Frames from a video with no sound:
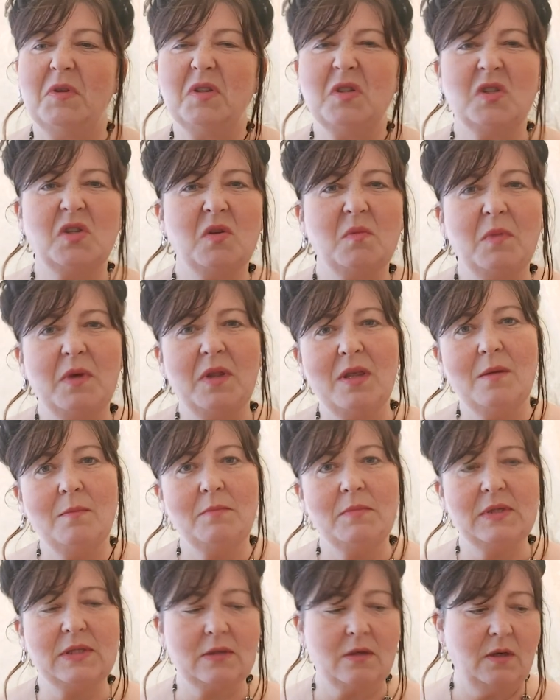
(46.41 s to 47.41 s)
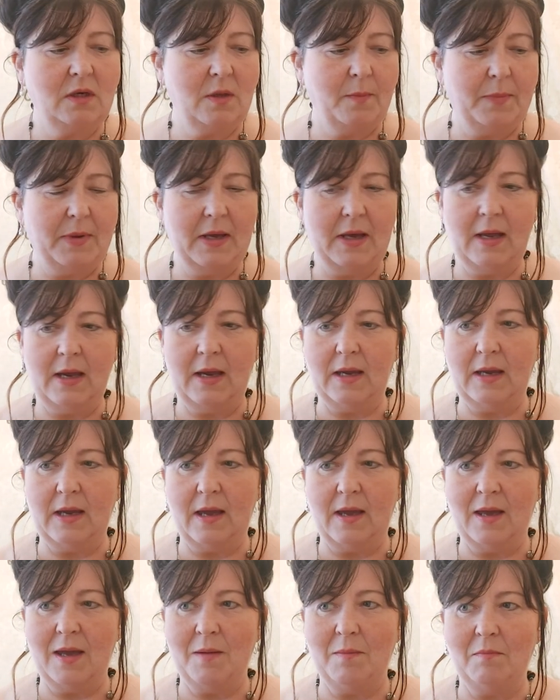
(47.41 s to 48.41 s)
Some of them's going to be
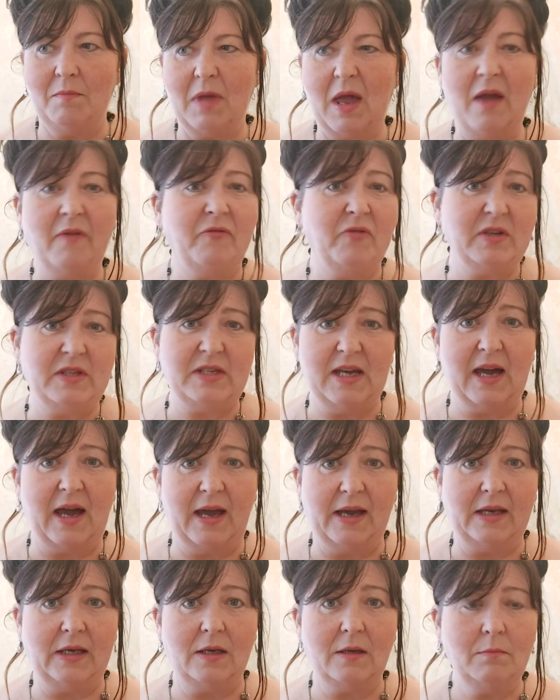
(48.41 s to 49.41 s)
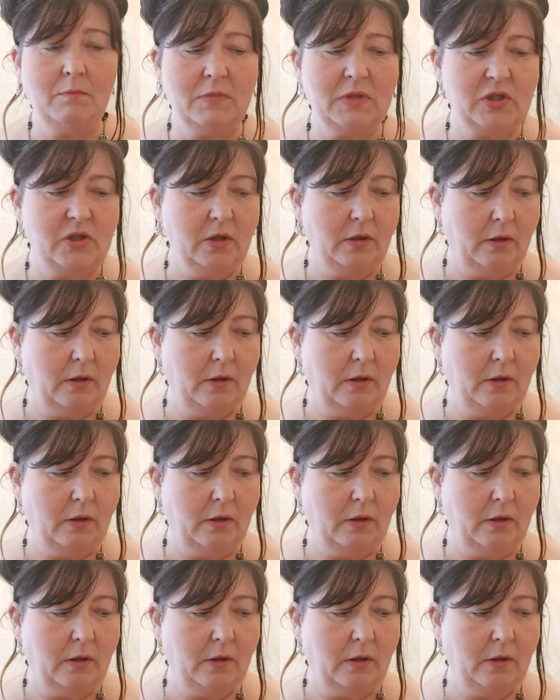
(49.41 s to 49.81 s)
everyday items,